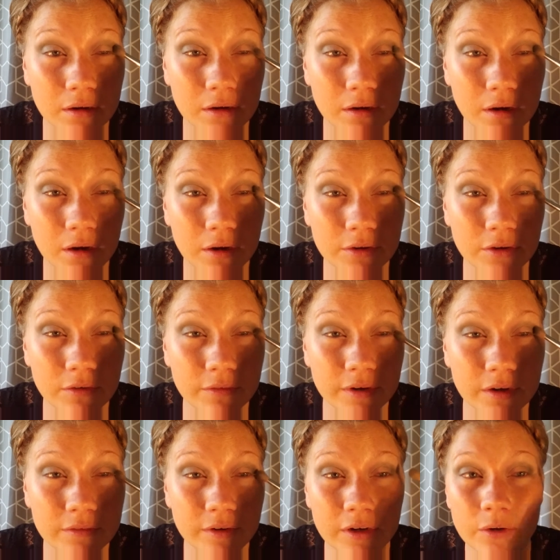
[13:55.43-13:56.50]
on your
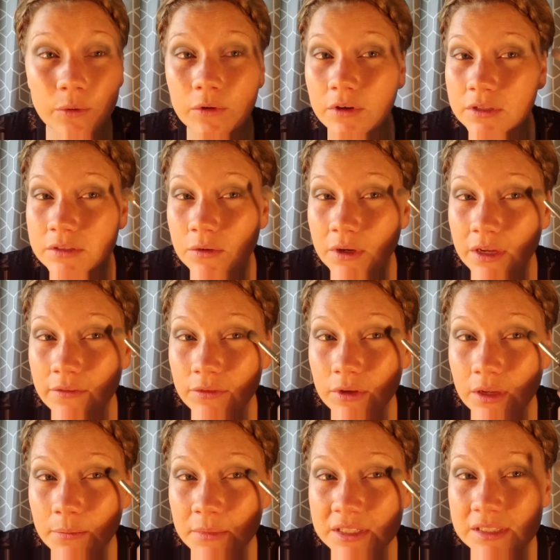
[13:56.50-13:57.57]
very, very corner. It's okay if you
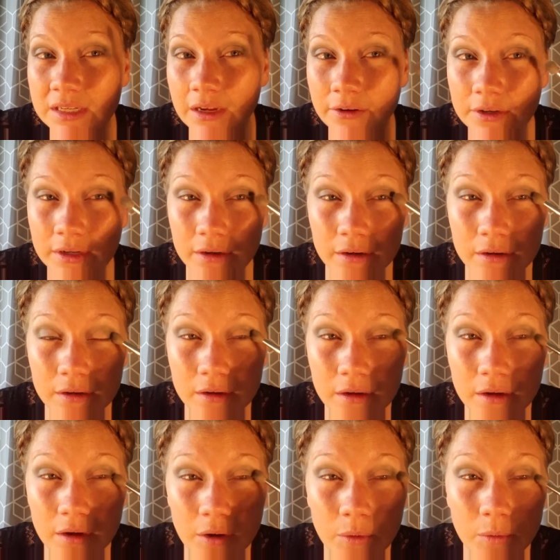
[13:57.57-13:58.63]
get messy out here.
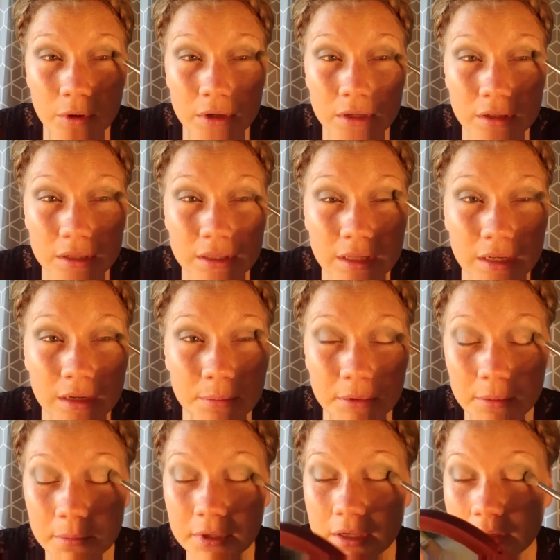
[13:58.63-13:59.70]
We're going to clean that up in a
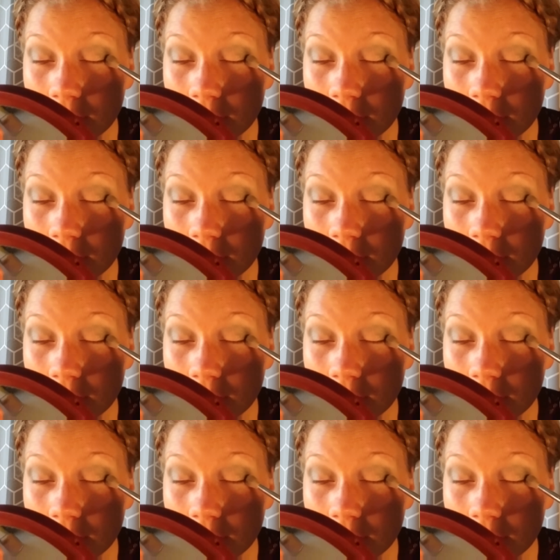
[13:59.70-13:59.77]
minute.